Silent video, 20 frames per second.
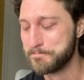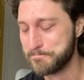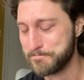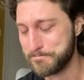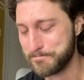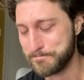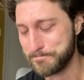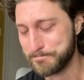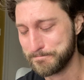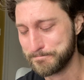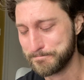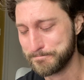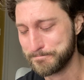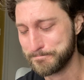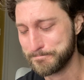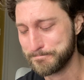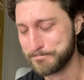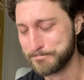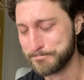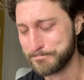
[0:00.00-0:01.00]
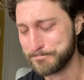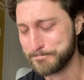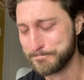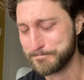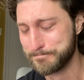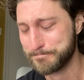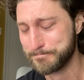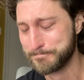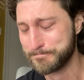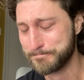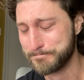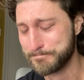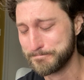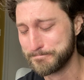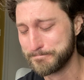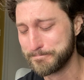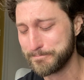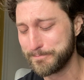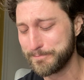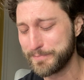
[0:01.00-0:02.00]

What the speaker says: No one is speaking in this clip.